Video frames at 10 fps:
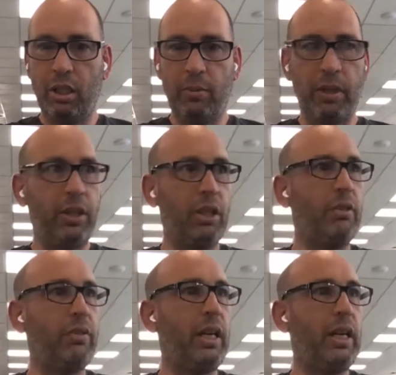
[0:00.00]
I think
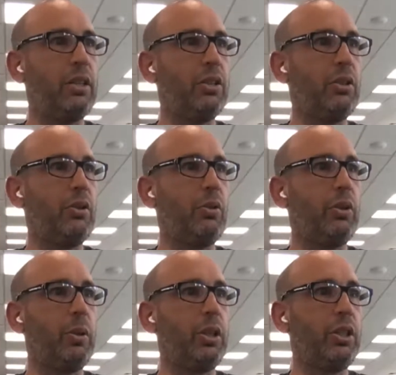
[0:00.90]
I've answered all the
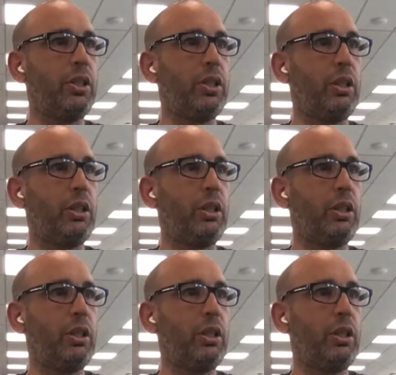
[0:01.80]
questions.